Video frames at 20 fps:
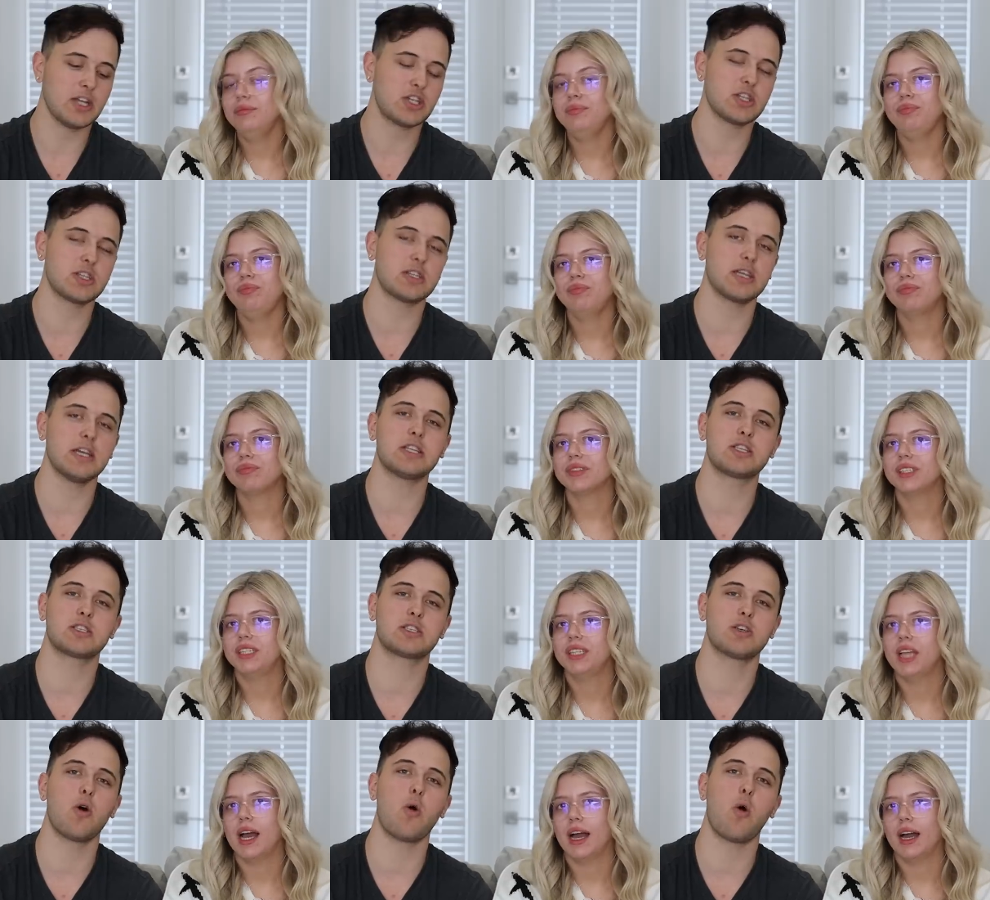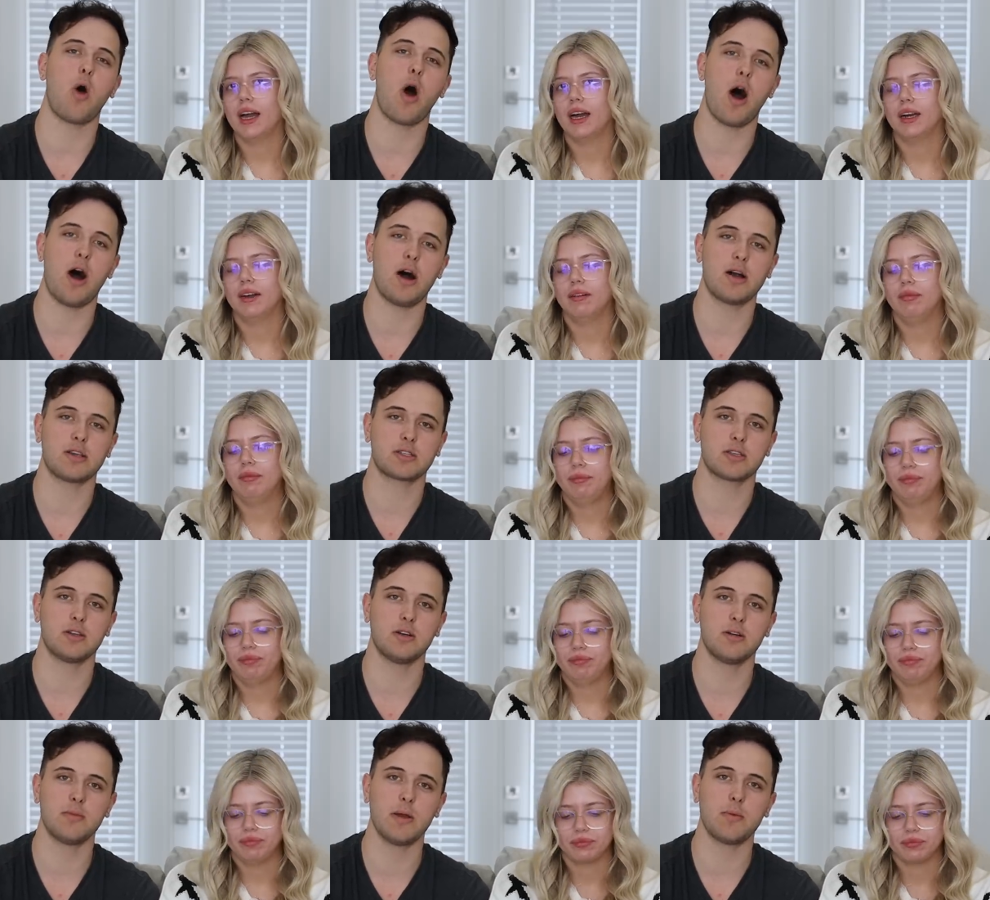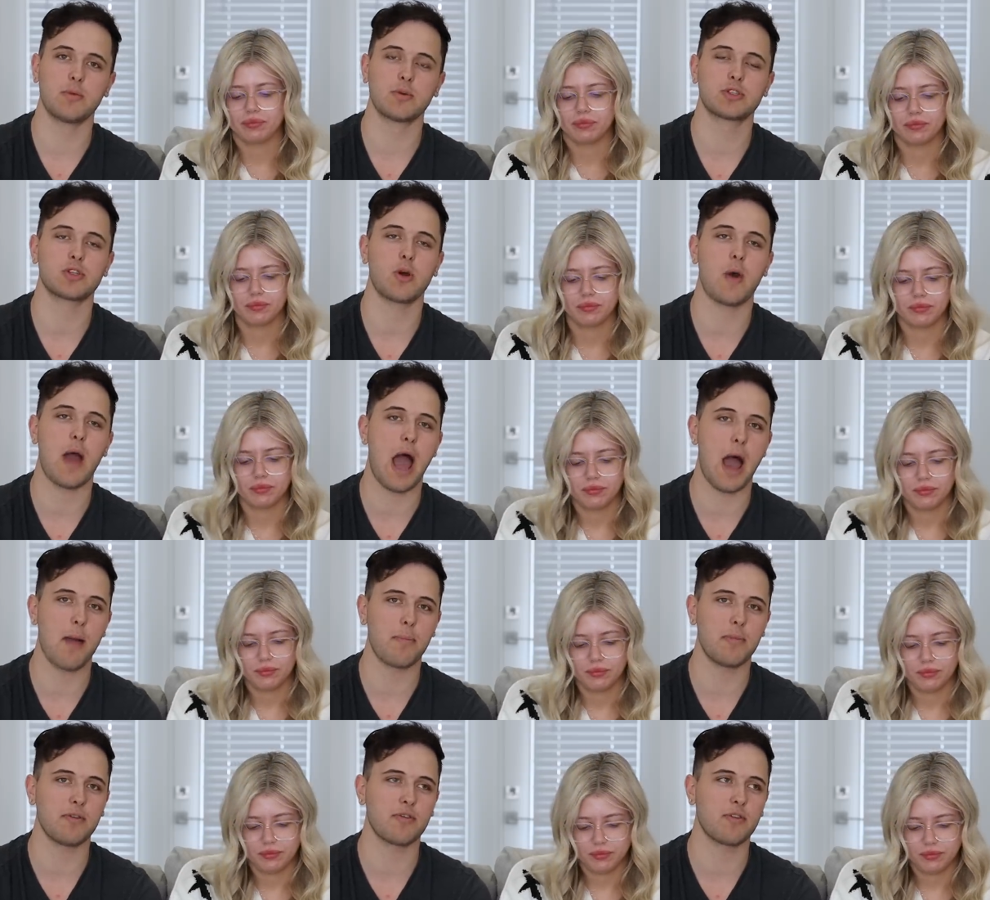Speaker 1: it's just, it's so yeah. awesome and we're so
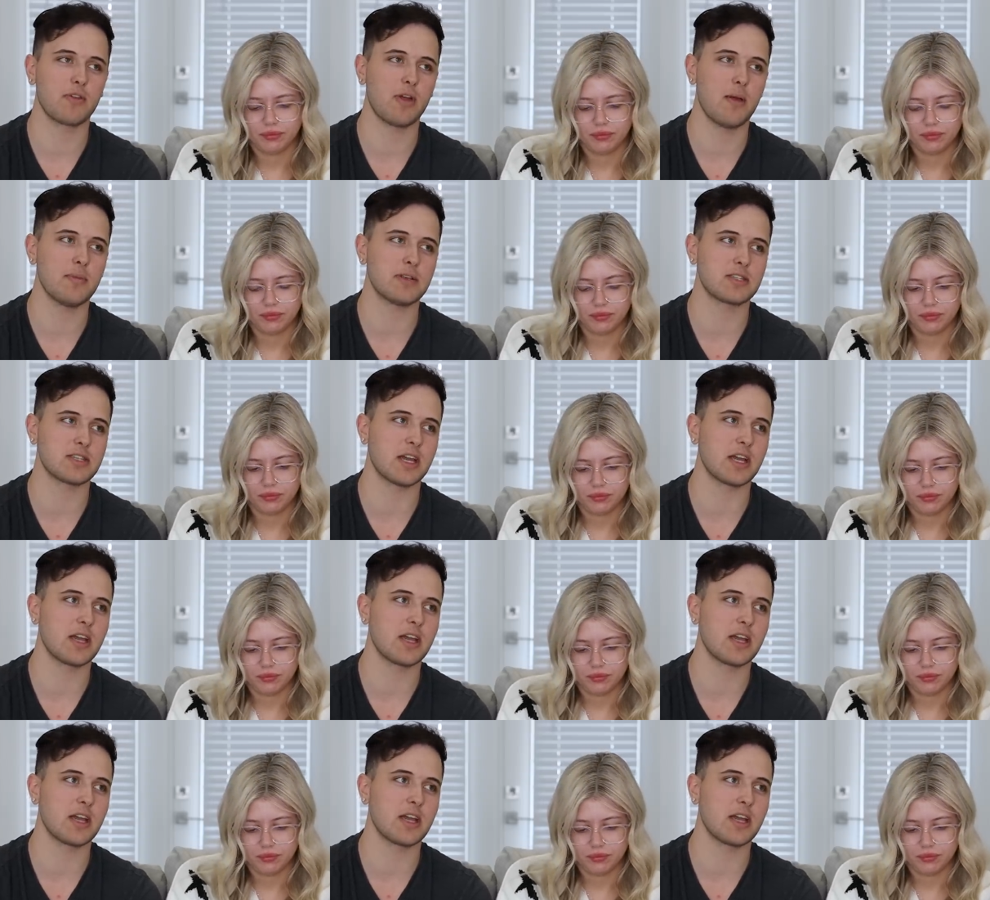happy for them. It's